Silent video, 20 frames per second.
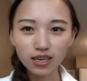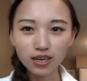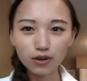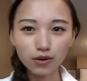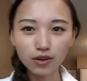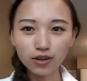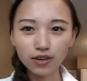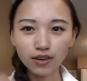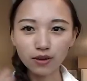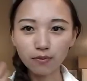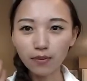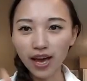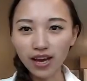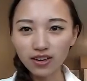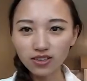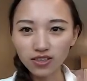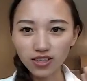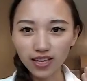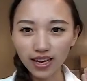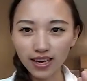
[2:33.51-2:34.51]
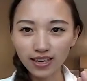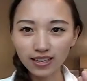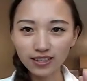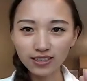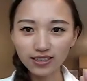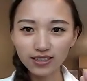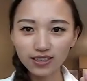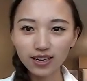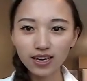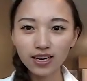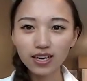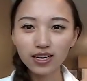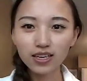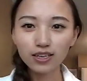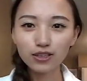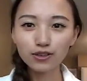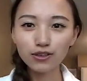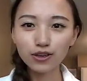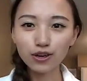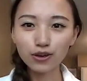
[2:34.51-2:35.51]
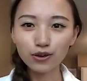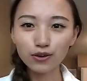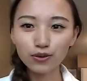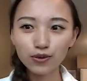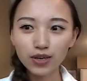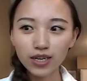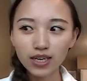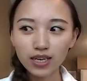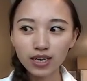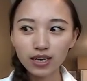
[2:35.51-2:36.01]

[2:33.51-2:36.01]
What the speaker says: we don't have past tense. So